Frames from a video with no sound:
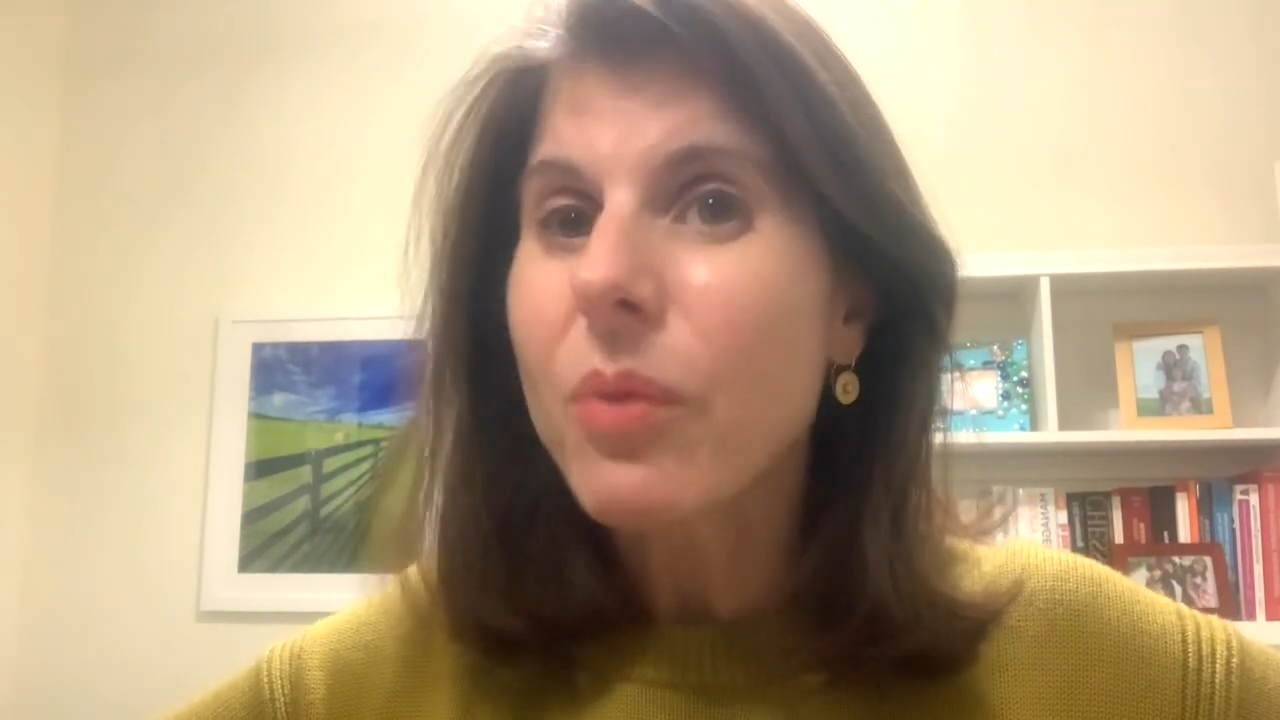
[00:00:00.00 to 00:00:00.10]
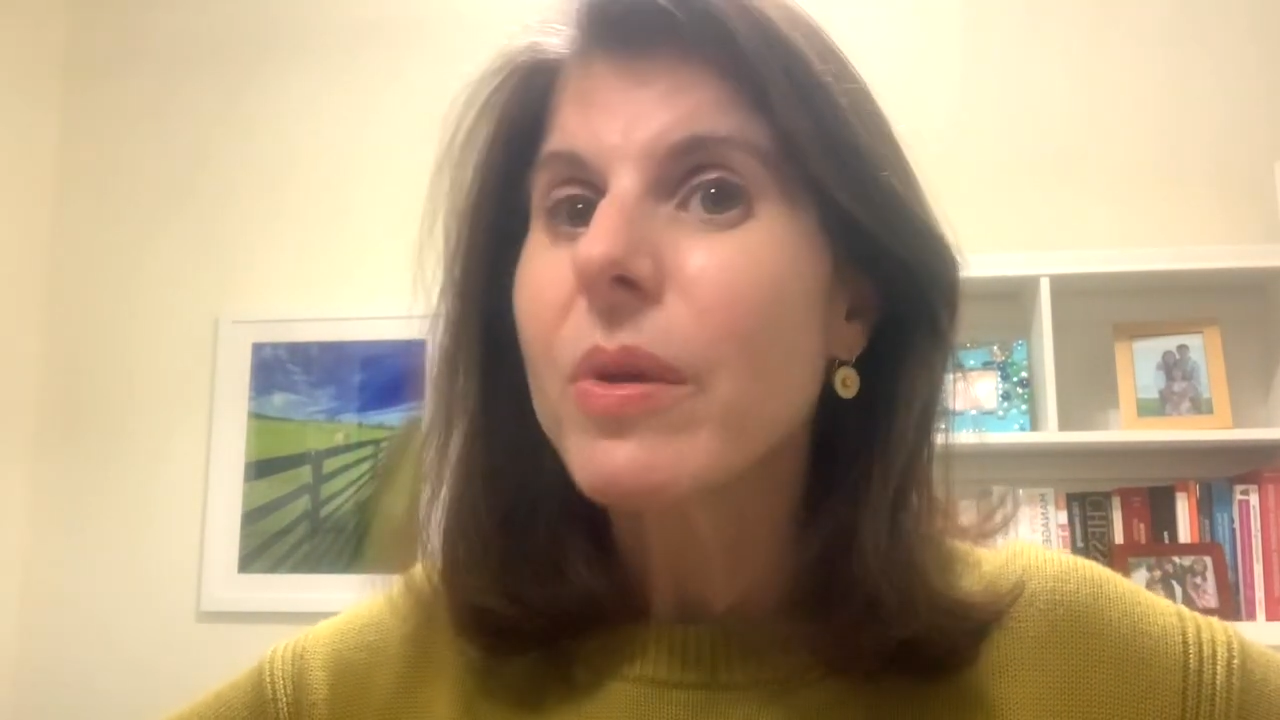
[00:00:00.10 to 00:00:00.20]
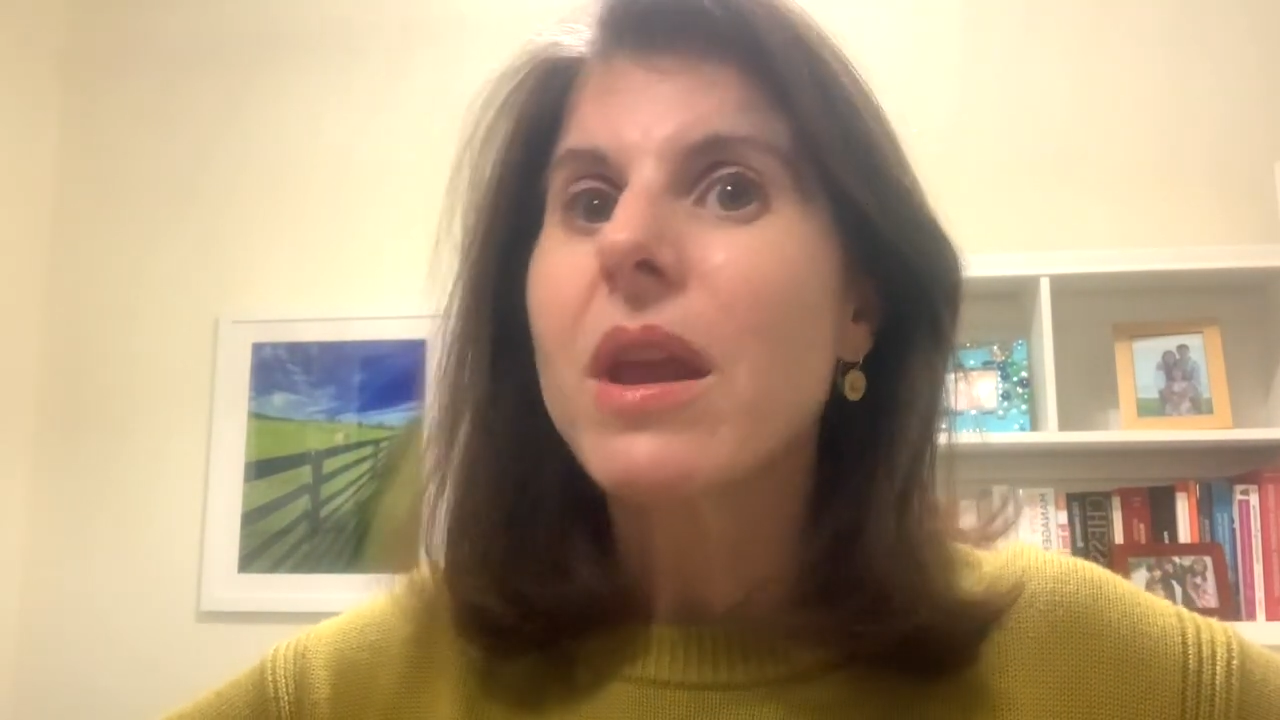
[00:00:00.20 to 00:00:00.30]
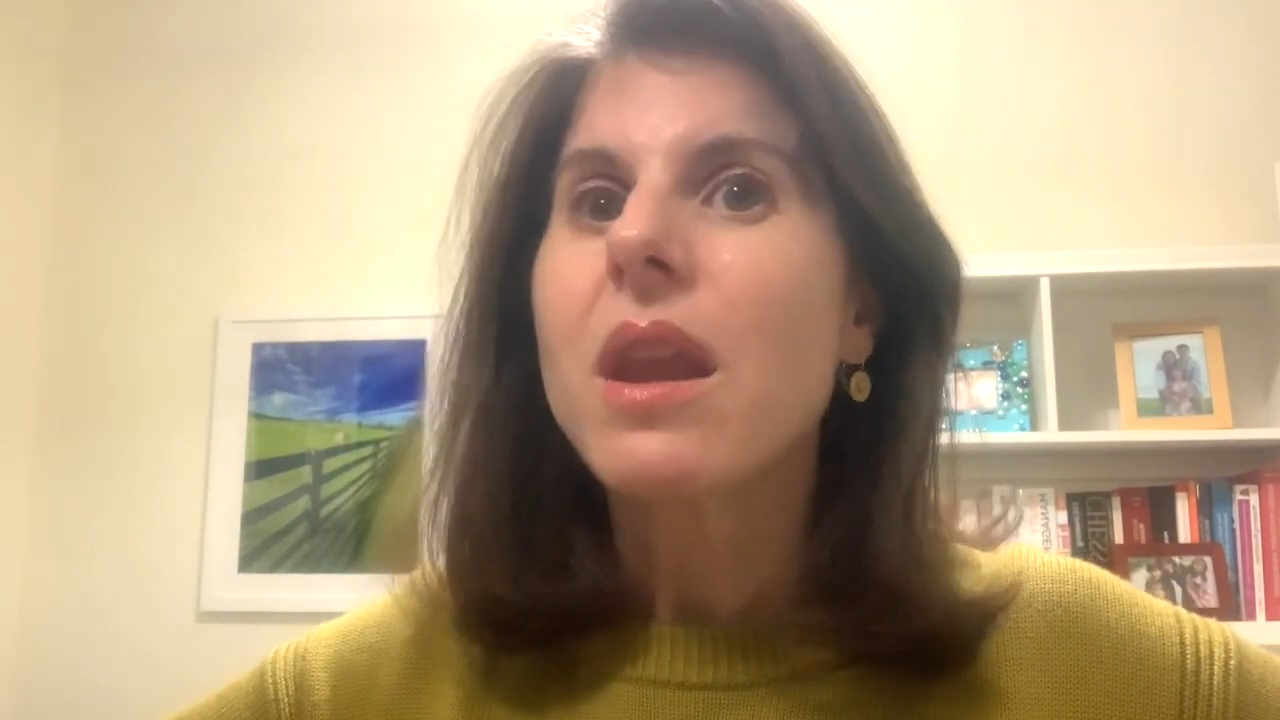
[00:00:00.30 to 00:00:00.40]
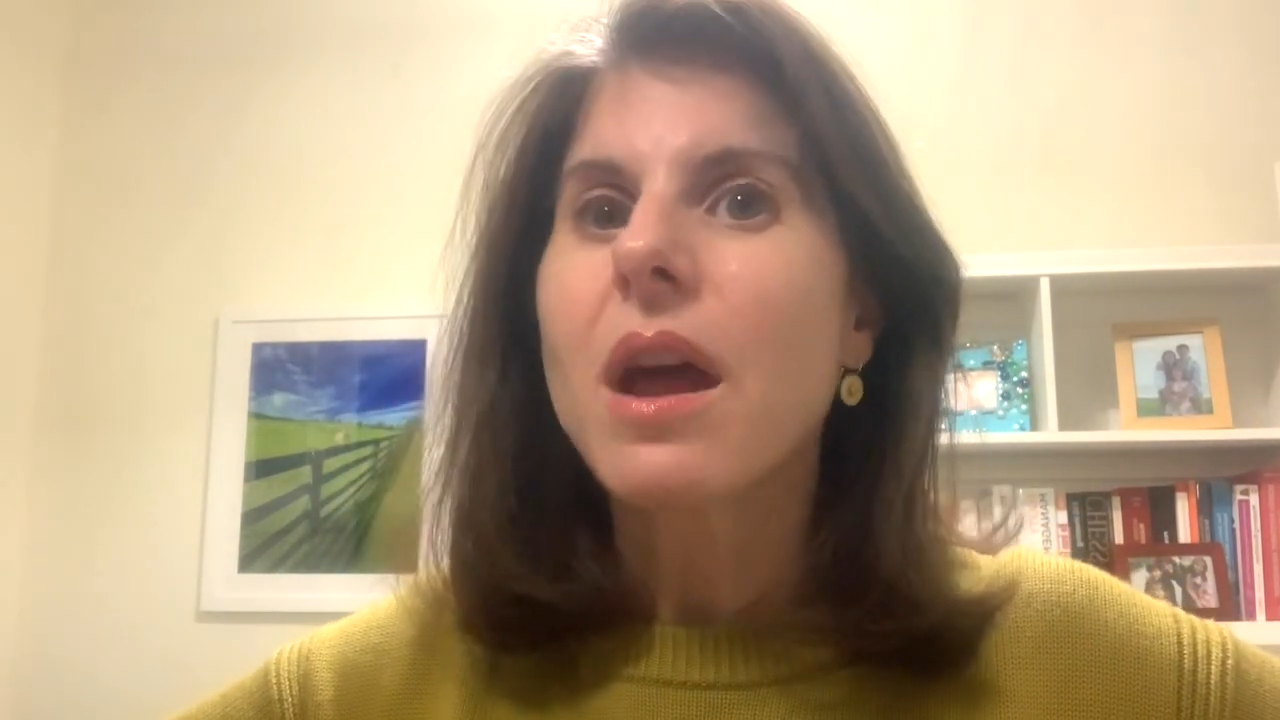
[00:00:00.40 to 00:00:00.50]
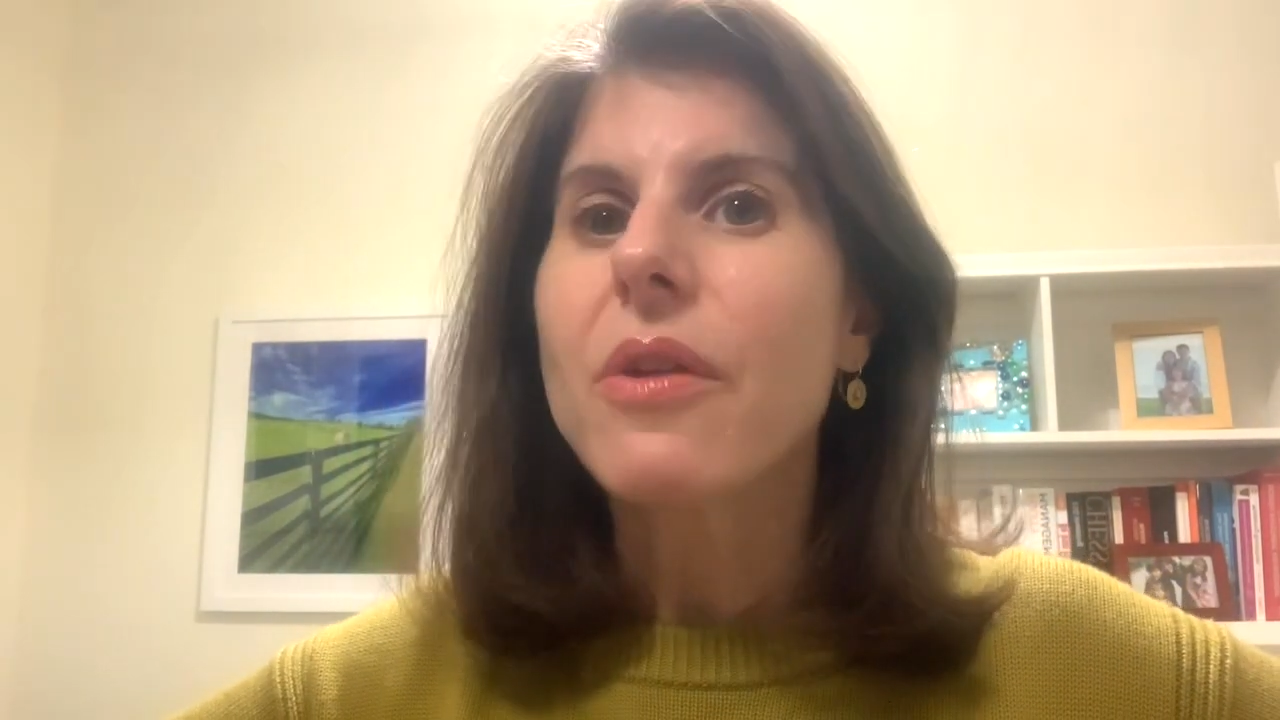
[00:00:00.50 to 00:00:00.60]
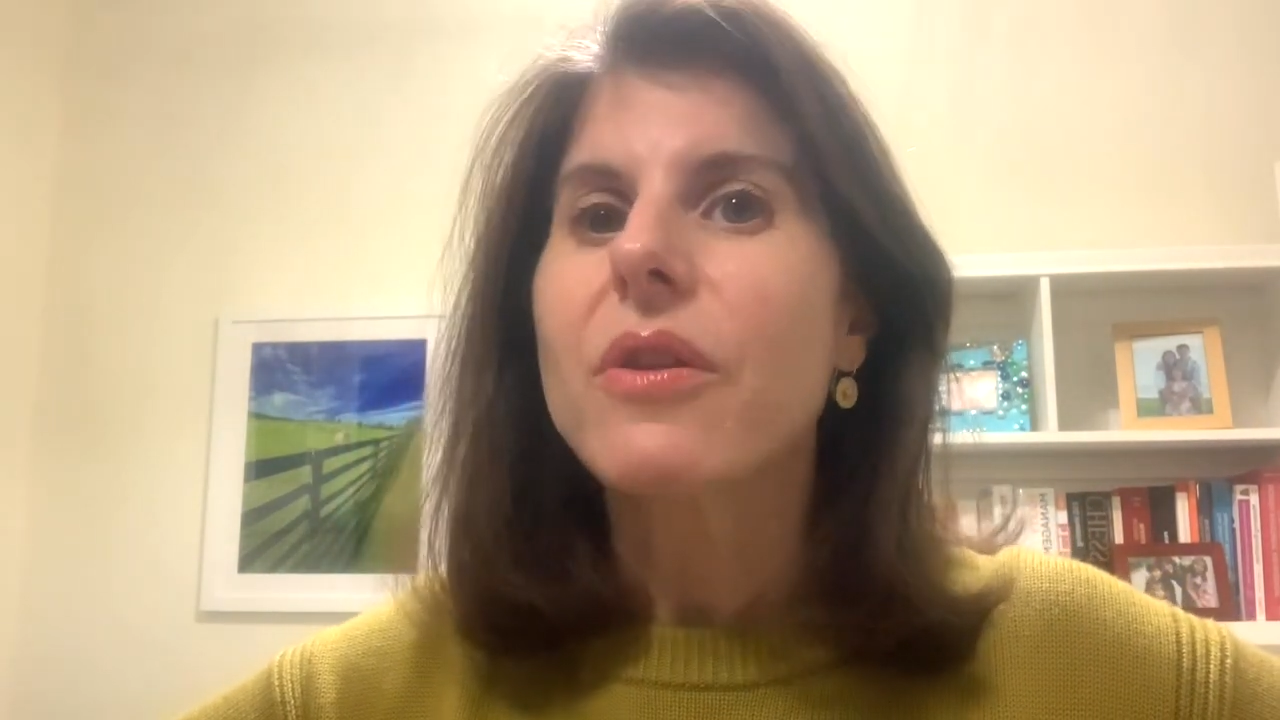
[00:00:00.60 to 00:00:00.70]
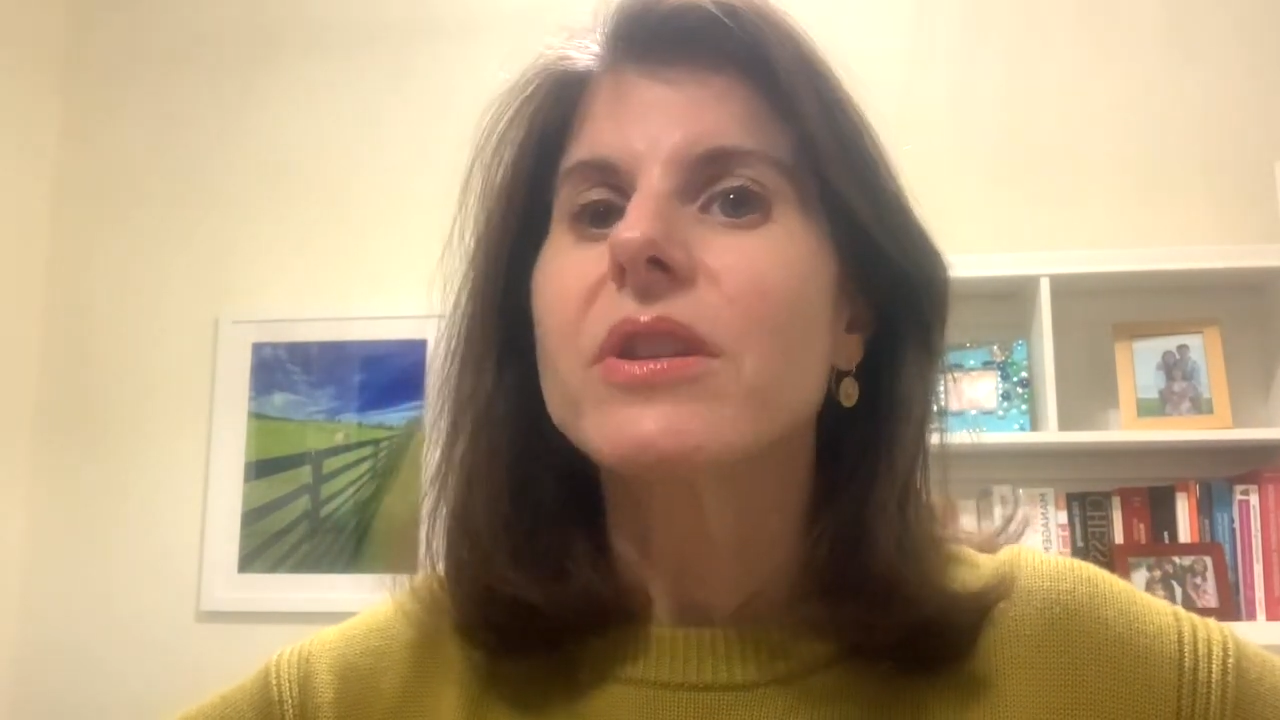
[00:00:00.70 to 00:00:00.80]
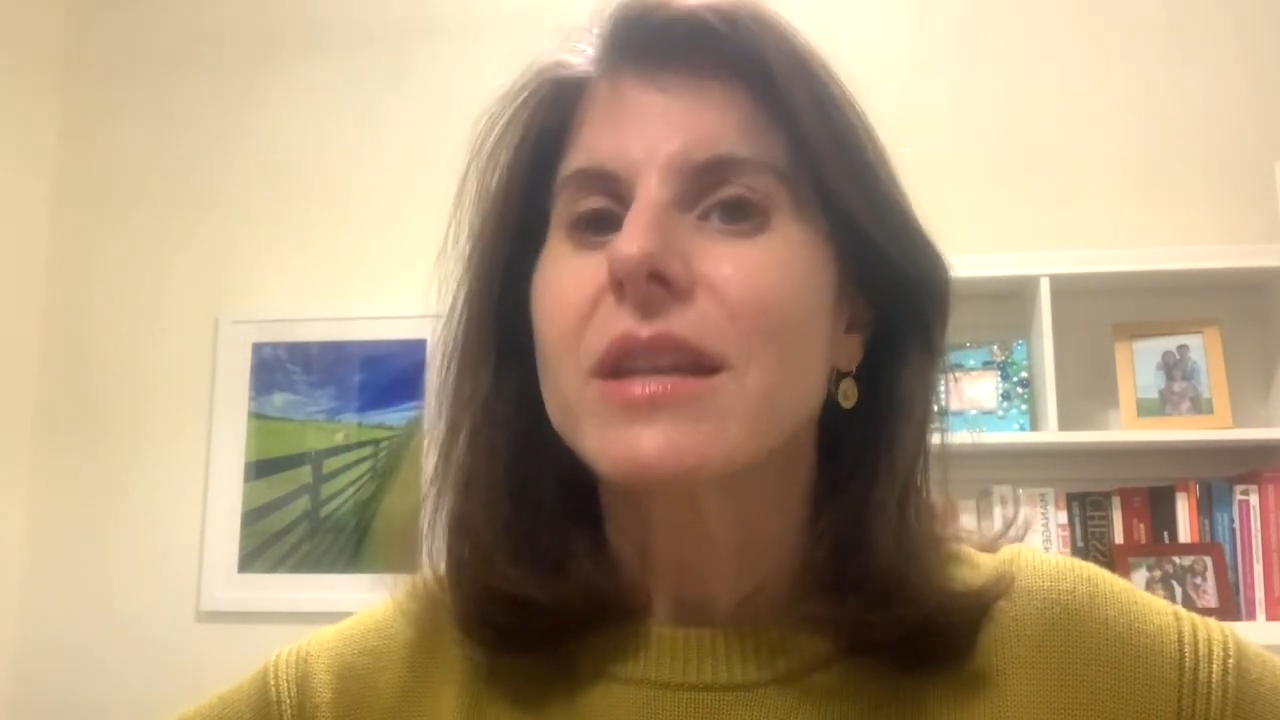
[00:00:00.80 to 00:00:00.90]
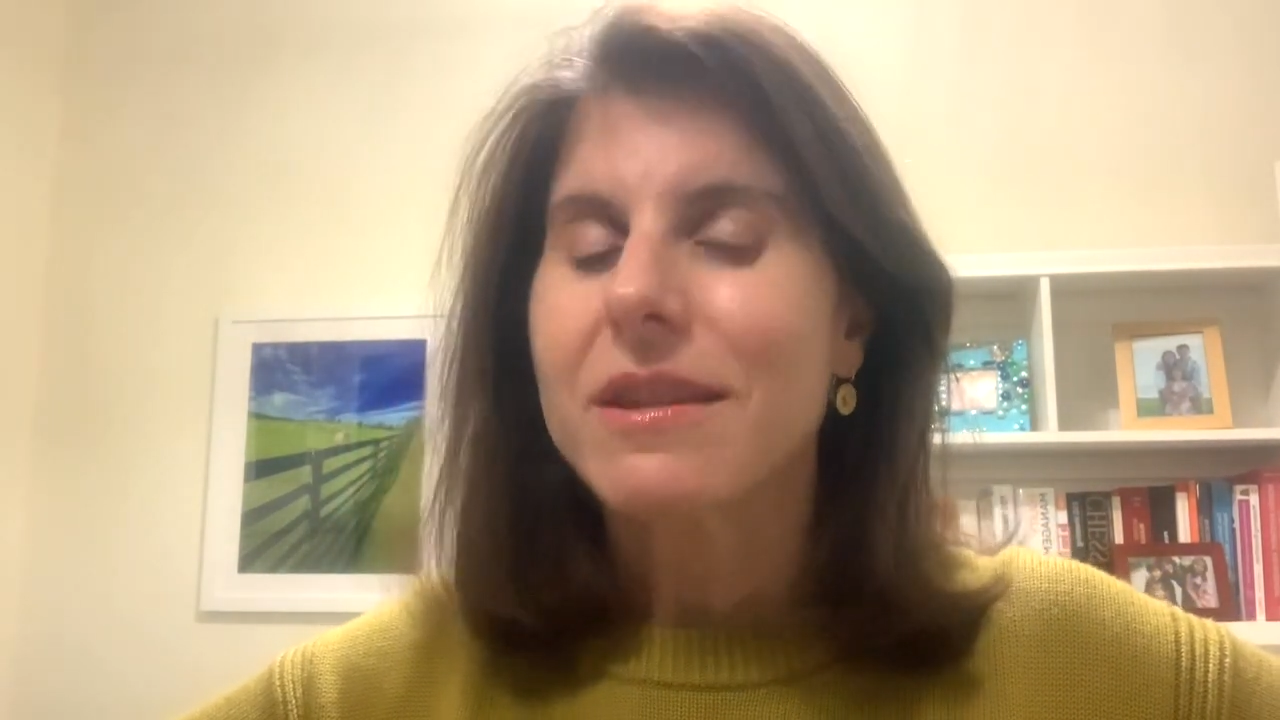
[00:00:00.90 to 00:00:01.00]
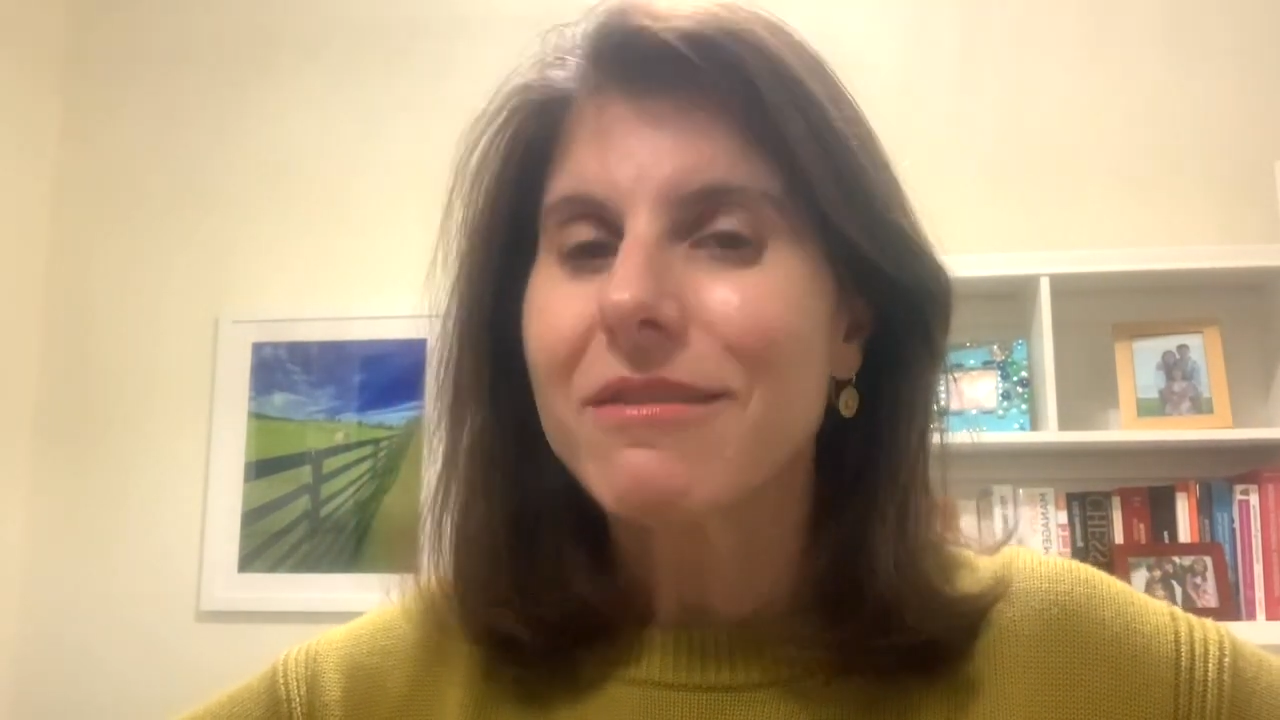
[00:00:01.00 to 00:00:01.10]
would be another take